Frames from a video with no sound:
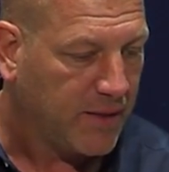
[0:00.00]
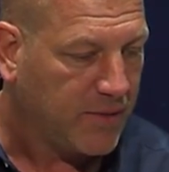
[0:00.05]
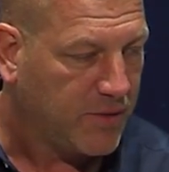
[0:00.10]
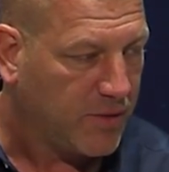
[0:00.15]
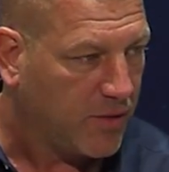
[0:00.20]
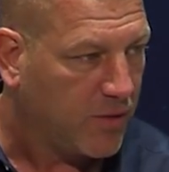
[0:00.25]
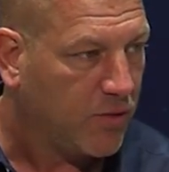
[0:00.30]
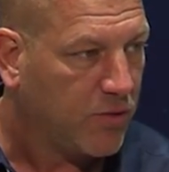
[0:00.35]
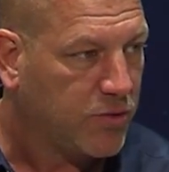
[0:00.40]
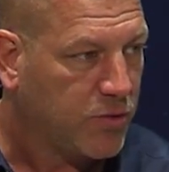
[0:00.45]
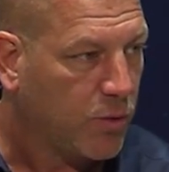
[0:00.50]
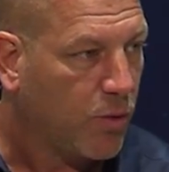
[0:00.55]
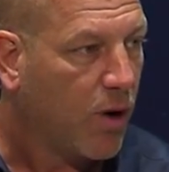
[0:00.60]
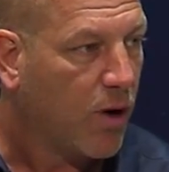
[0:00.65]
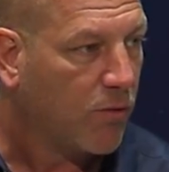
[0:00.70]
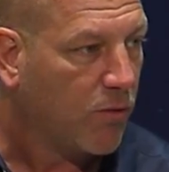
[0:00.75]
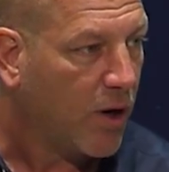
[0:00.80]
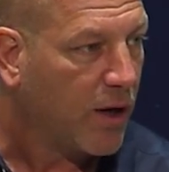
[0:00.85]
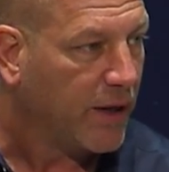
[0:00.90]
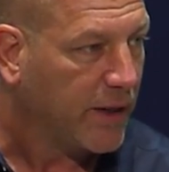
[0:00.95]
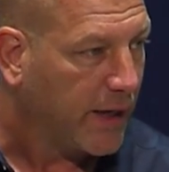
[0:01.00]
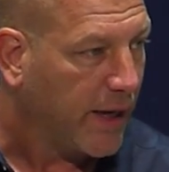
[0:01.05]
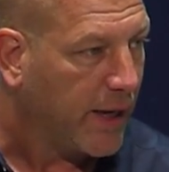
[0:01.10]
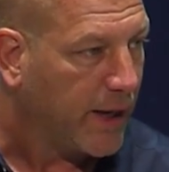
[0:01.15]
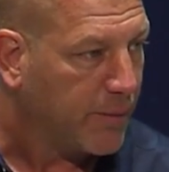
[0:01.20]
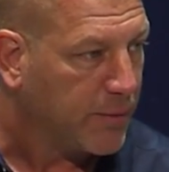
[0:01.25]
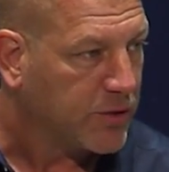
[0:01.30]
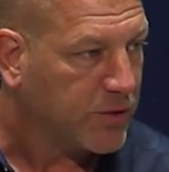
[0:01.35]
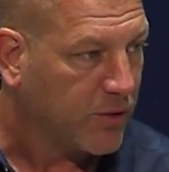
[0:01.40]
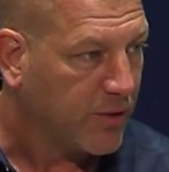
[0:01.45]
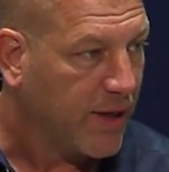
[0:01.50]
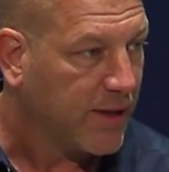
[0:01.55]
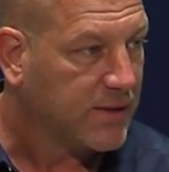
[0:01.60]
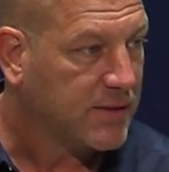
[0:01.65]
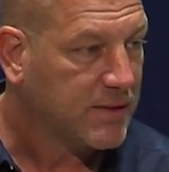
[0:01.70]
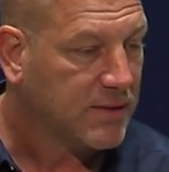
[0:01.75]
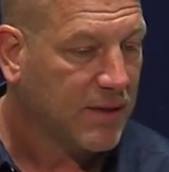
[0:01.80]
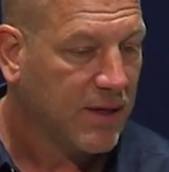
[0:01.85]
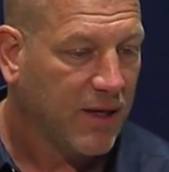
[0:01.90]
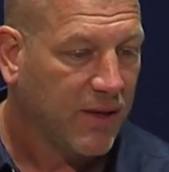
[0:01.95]
to our running game. So
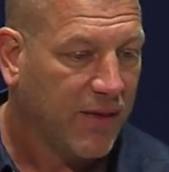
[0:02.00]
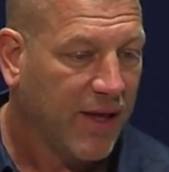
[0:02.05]
that's